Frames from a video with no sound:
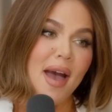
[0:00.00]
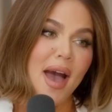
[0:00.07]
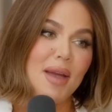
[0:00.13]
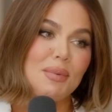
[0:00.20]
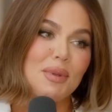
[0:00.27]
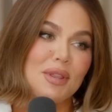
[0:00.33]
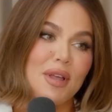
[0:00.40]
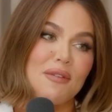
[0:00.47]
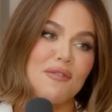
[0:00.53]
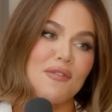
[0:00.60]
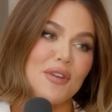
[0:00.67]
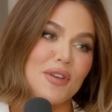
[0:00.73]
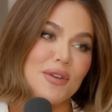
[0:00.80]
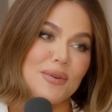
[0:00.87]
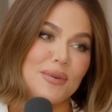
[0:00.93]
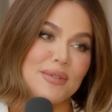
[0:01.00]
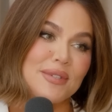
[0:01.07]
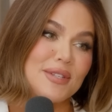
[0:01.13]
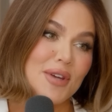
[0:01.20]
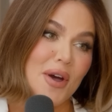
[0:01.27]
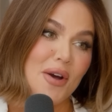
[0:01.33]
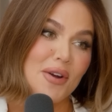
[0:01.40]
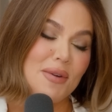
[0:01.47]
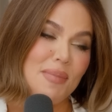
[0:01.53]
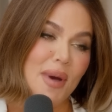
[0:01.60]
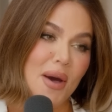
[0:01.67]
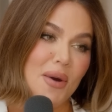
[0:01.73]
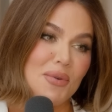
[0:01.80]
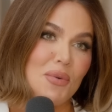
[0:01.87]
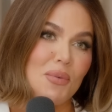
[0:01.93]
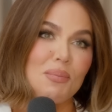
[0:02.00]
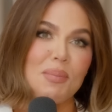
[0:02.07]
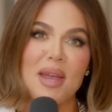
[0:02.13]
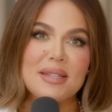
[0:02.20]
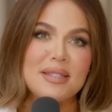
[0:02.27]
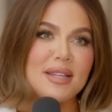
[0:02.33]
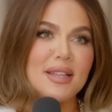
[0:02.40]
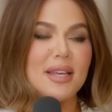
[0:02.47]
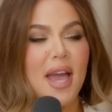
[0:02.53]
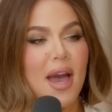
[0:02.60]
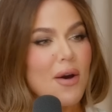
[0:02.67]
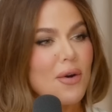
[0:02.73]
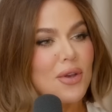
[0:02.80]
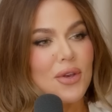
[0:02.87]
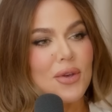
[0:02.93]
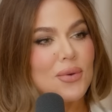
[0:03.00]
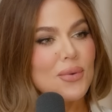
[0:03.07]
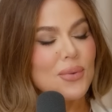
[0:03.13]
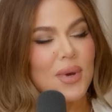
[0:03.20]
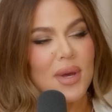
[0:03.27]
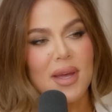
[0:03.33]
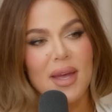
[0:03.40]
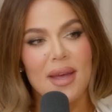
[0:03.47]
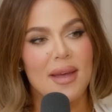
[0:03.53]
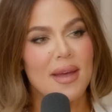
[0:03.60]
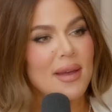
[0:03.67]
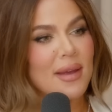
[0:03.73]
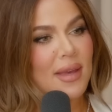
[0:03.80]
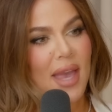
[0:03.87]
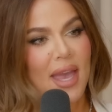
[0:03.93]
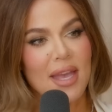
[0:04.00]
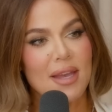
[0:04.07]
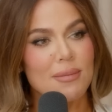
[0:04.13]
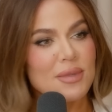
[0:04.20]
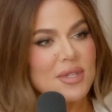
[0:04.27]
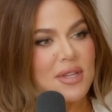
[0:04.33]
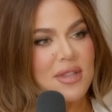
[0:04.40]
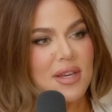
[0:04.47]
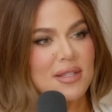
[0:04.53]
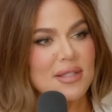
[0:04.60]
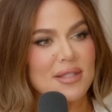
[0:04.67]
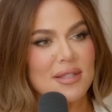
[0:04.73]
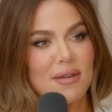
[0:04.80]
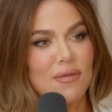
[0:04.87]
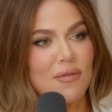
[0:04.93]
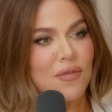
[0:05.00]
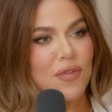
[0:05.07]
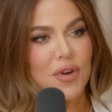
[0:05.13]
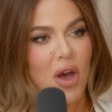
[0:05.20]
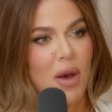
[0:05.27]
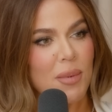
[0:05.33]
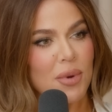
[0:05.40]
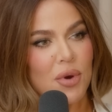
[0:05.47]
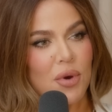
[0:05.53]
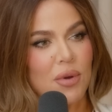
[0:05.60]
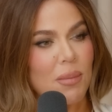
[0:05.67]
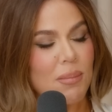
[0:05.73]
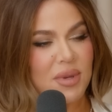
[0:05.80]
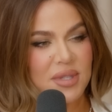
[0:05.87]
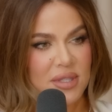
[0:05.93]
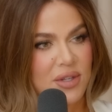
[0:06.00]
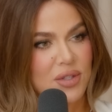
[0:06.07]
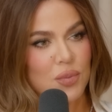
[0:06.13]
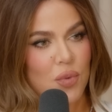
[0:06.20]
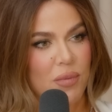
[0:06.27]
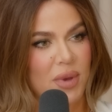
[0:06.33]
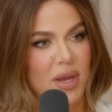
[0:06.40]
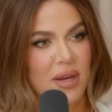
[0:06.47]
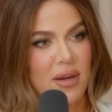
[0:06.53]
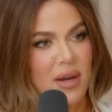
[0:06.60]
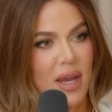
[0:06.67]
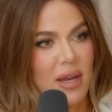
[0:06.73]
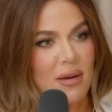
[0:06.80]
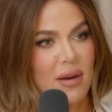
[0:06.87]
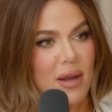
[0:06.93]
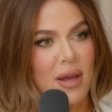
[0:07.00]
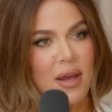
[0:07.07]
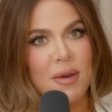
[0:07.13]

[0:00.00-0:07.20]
I would love for you to talk about basically how you came to this phenomenal businesswoman and